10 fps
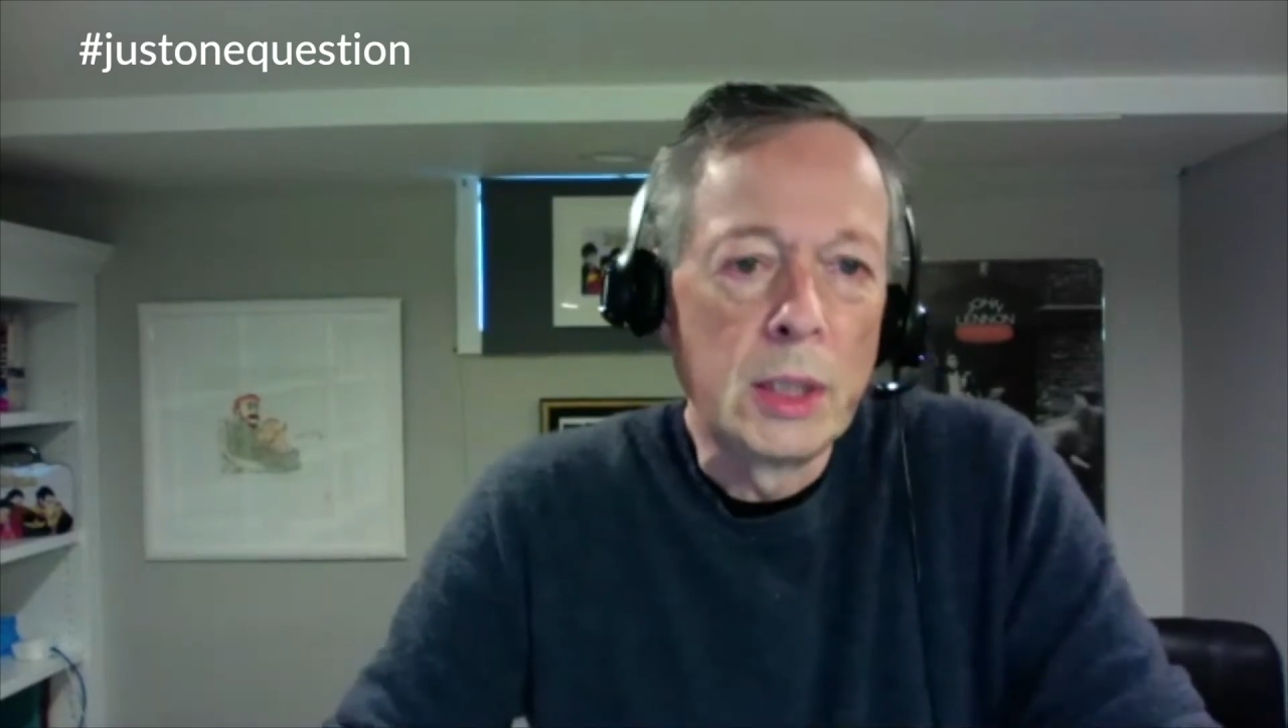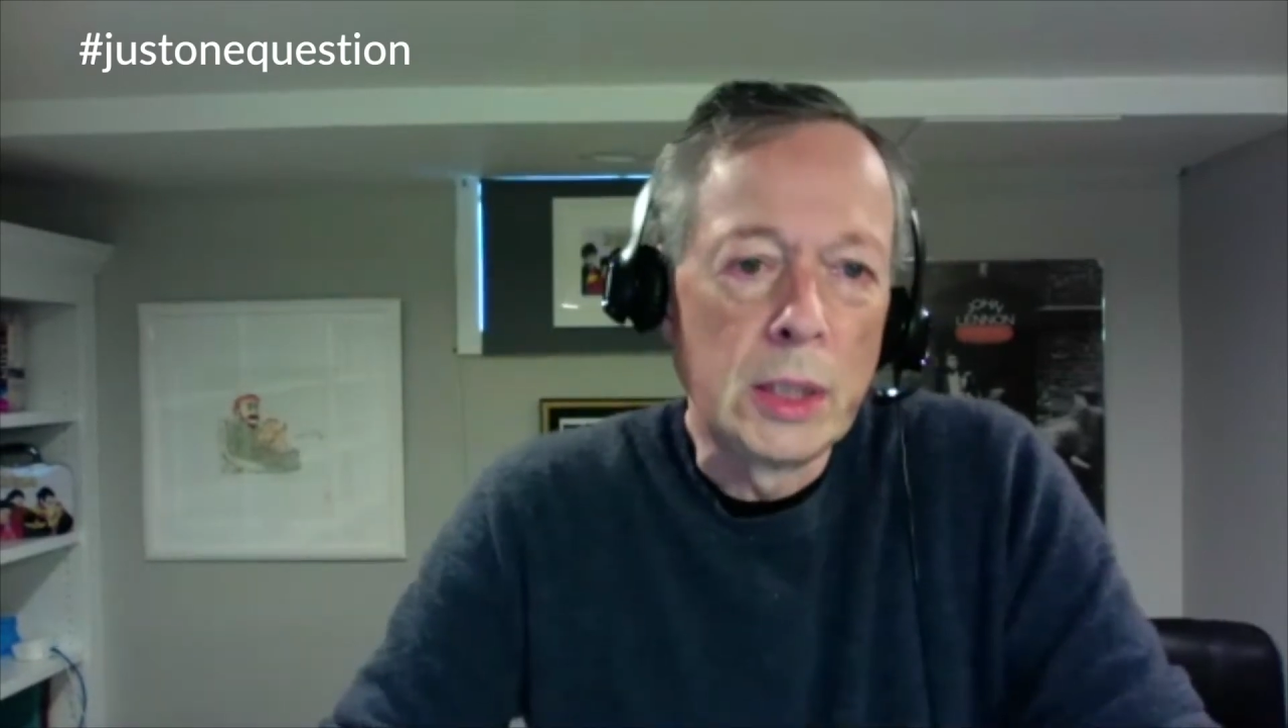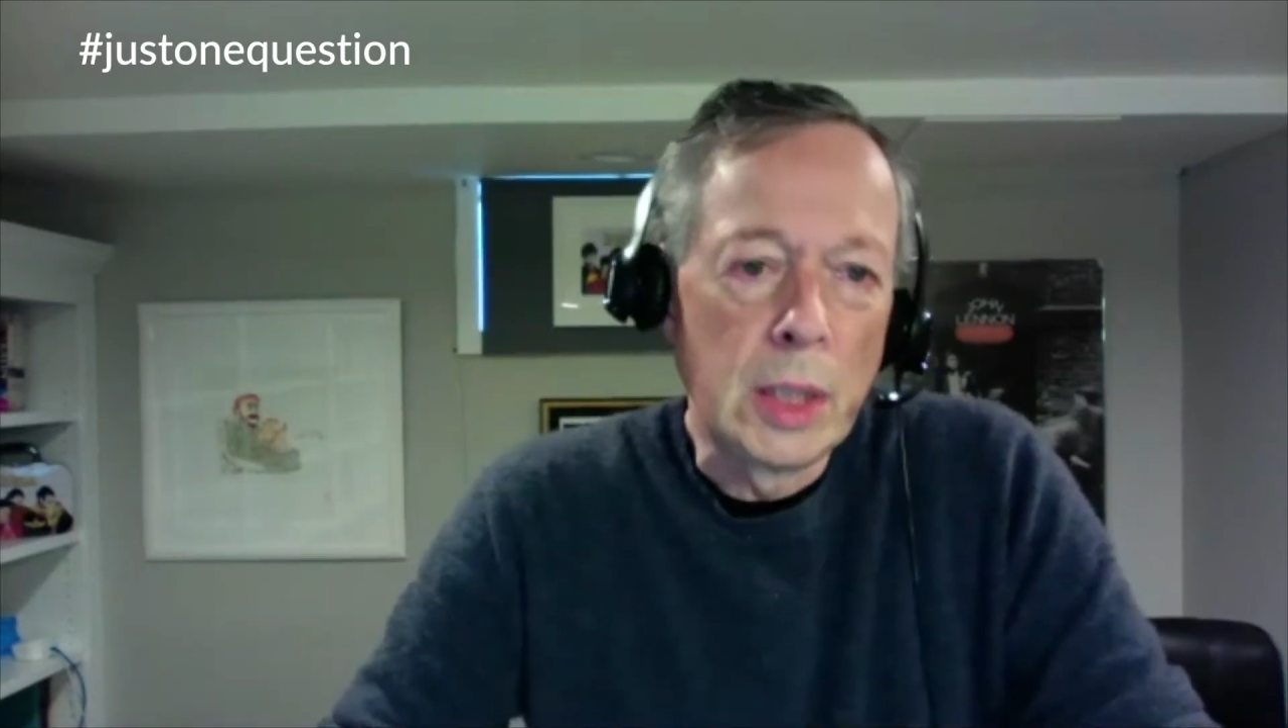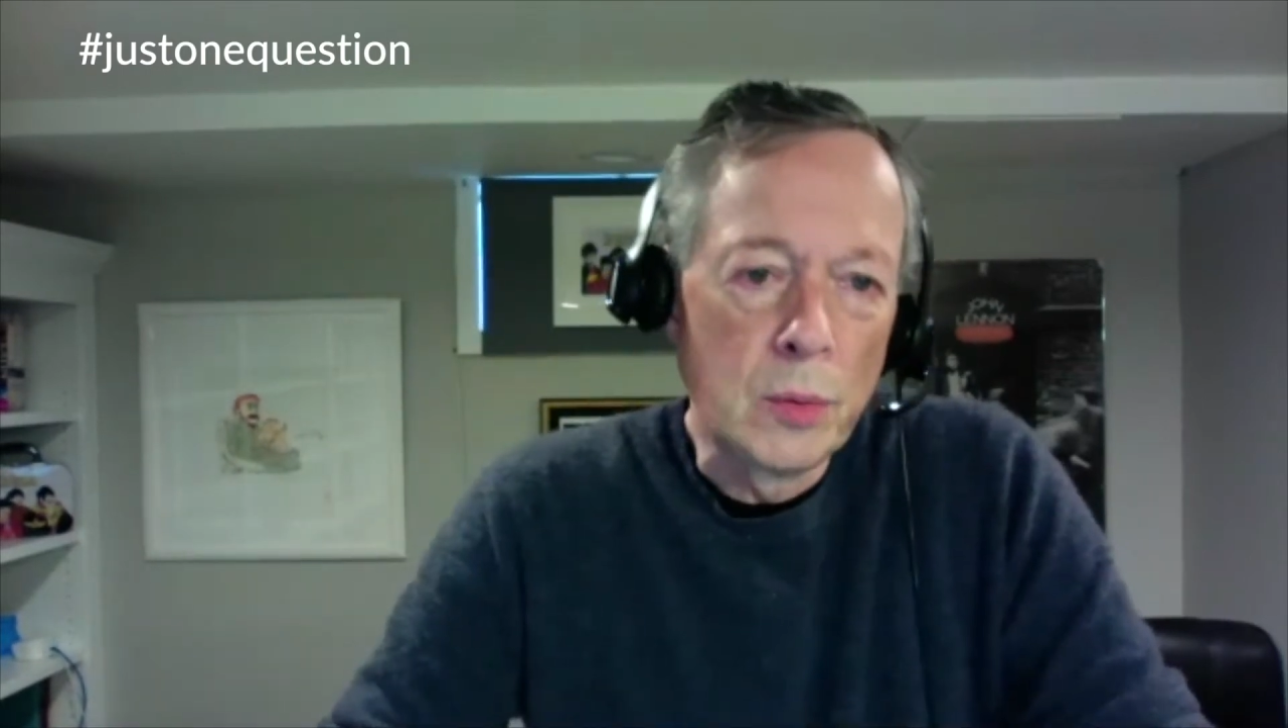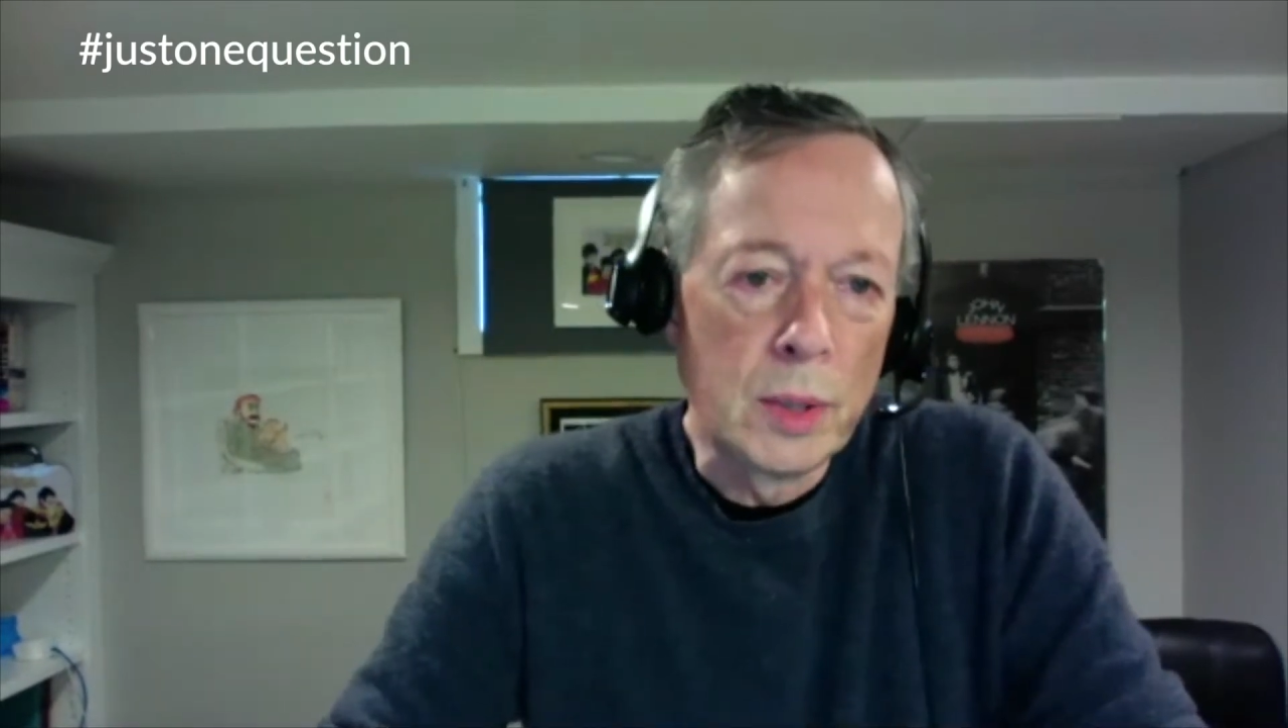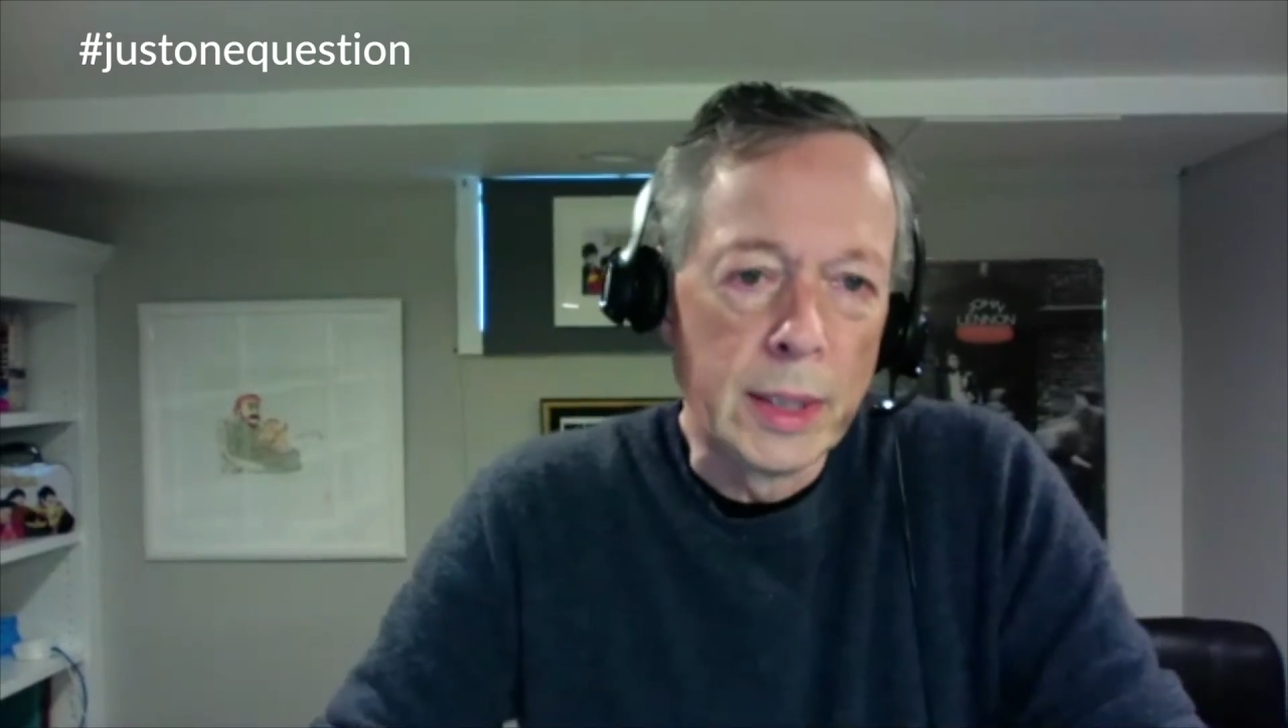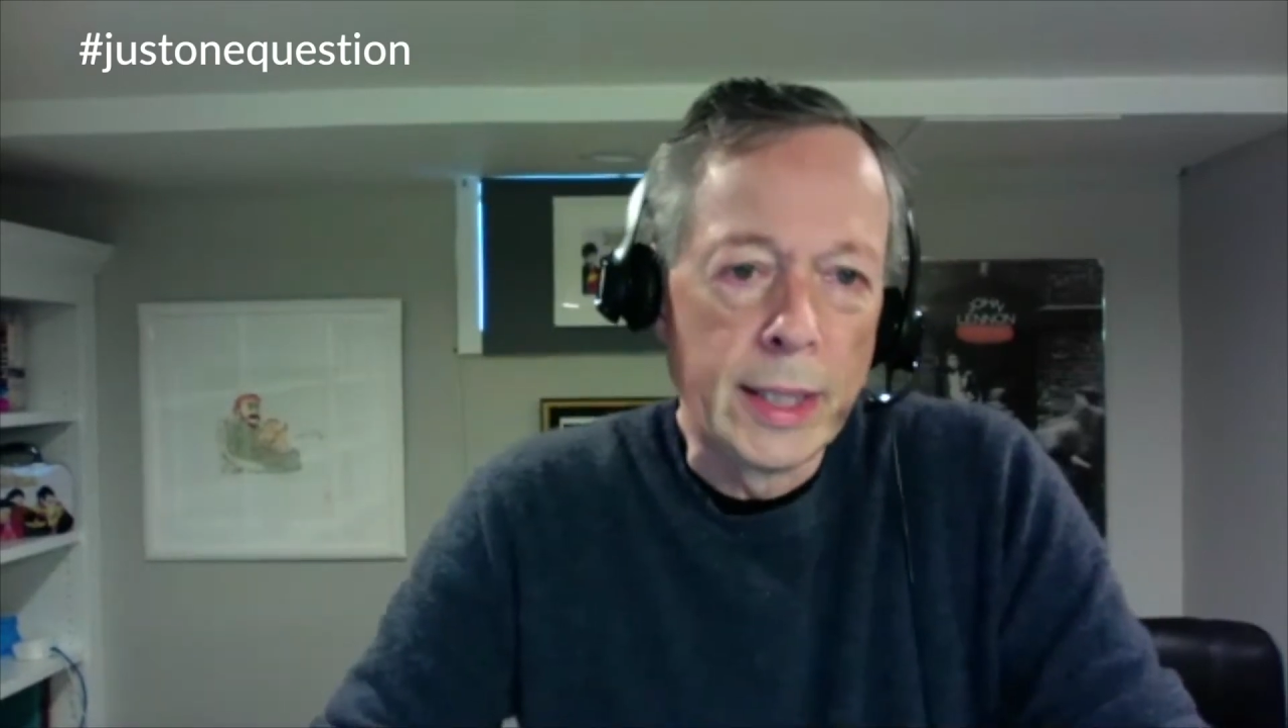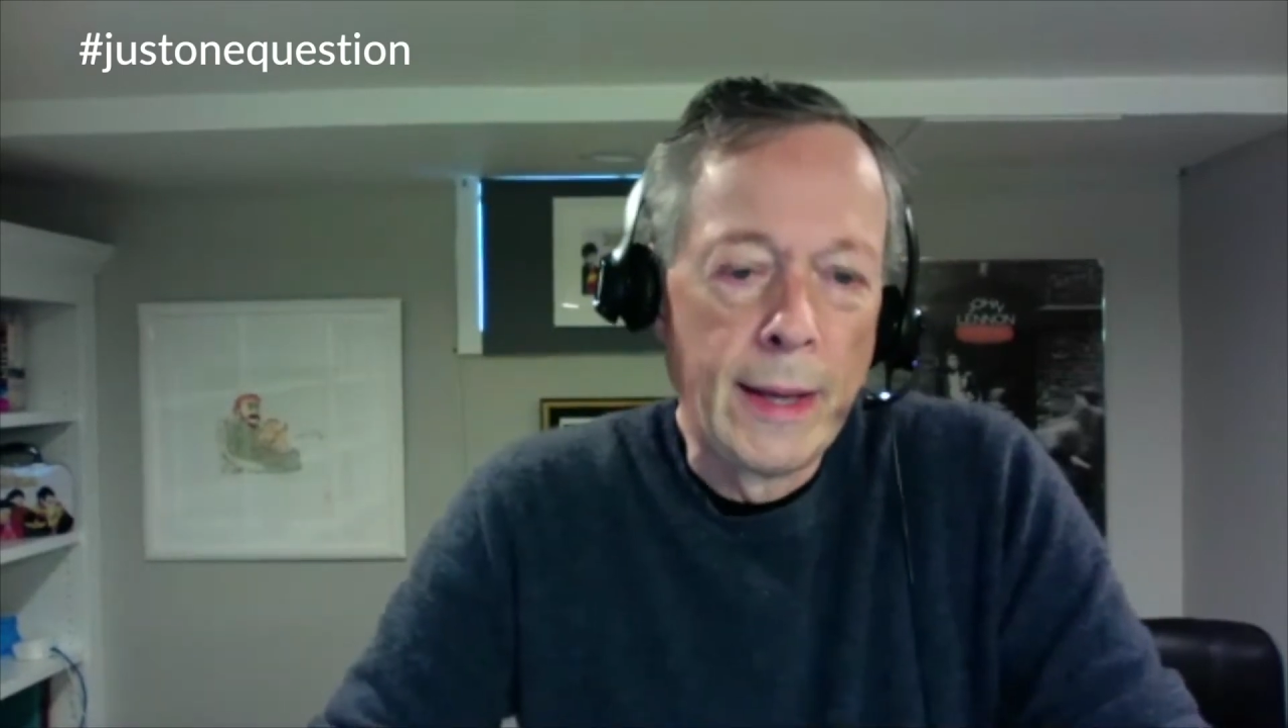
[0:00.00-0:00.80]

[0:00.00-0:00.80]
locally.